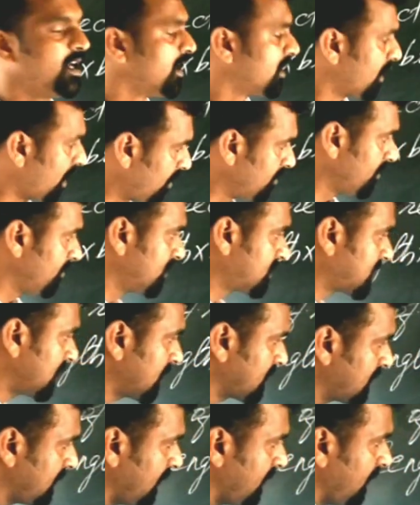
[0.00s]
Now we will
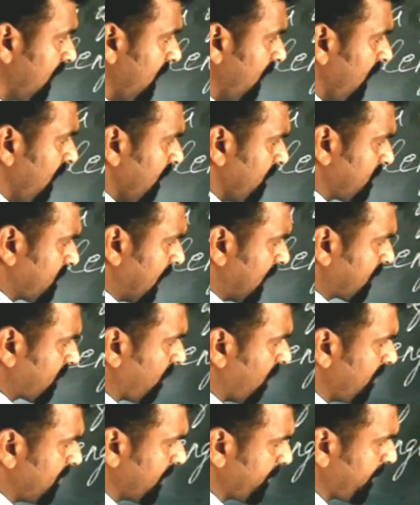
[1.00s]
take
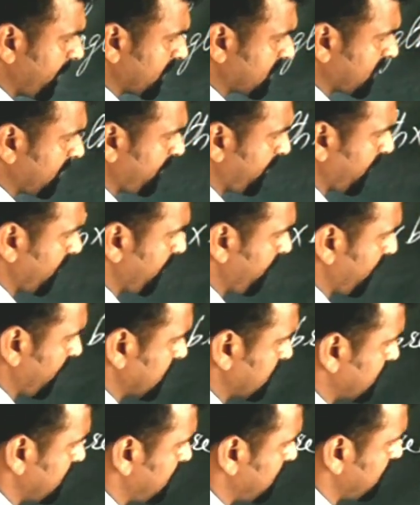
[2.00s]
common factor from
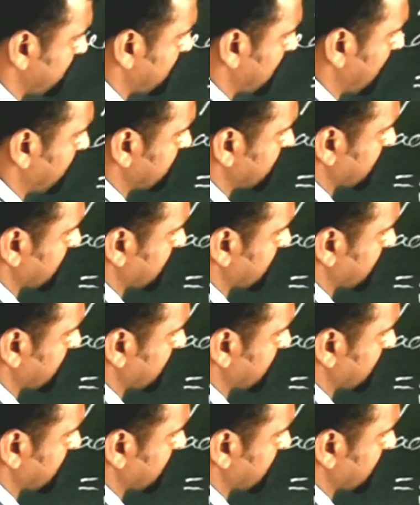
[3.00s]
first two terms